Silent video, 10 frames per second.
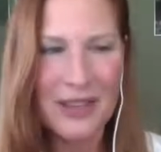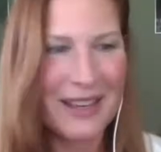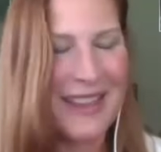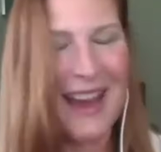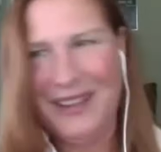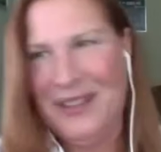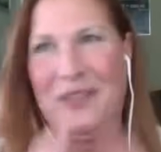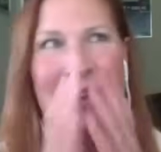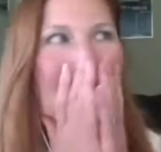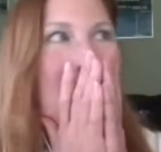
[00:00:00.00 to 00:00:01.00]
like that.
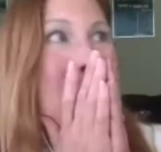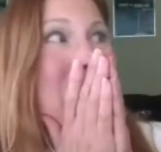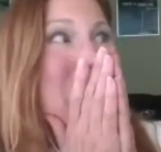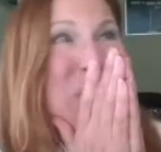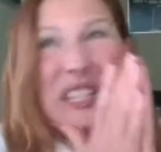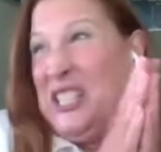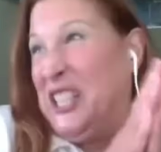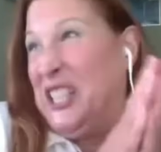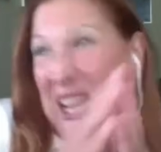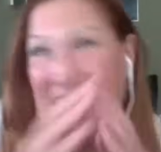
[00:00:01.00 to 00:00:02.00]
like, oh
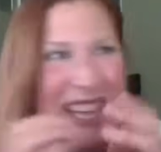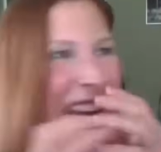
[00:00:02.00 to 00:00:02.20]
shit.